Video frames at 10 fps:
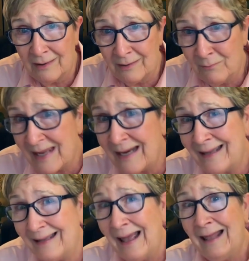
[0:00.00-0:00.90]

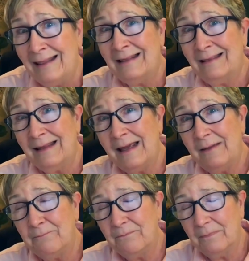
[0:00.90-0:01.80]
meaning that
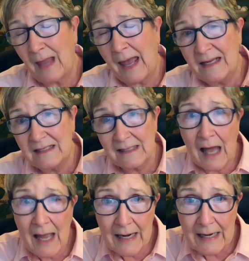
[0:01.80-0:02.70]
the
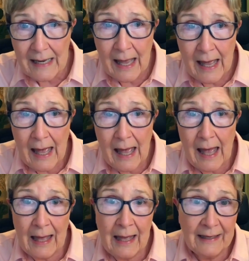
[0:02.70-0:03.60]
anxiety
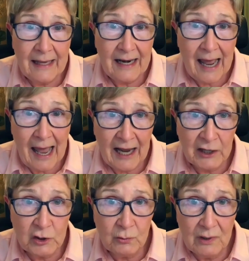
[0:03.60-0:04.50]
can
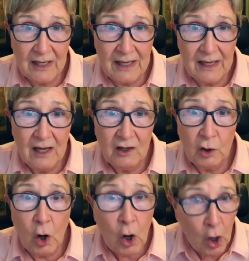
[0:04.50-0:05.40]
actually
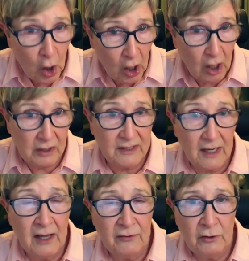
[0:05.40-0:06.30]
cause
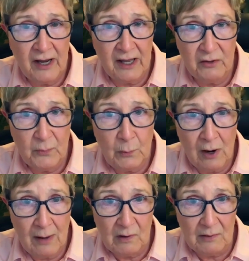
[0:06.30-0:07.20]
other health
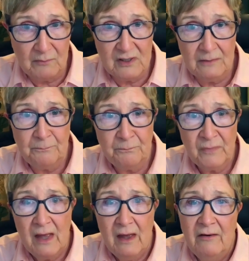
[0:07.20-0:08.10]
problems.
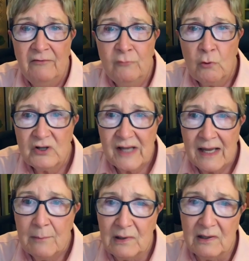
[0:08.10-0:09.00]
For
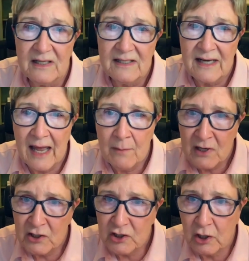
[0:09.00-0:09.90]
example, it's now
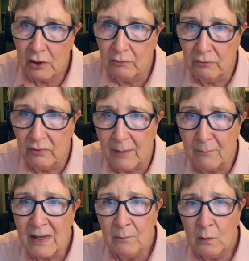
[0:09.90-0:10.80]
been shown that
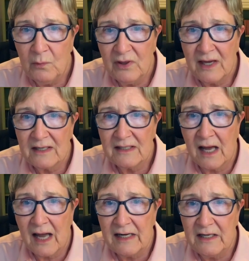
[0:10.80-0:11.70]
people with
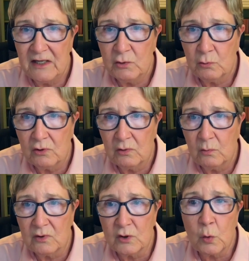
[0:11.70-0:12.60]
anxiety disorder
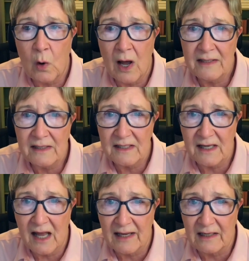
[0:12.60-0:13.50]
were twice as
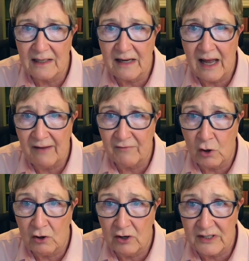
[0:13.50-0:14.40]
likely to have a
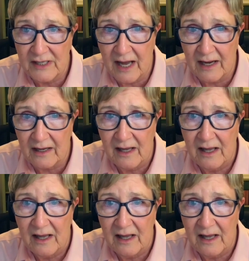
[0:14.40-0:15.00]
heart attack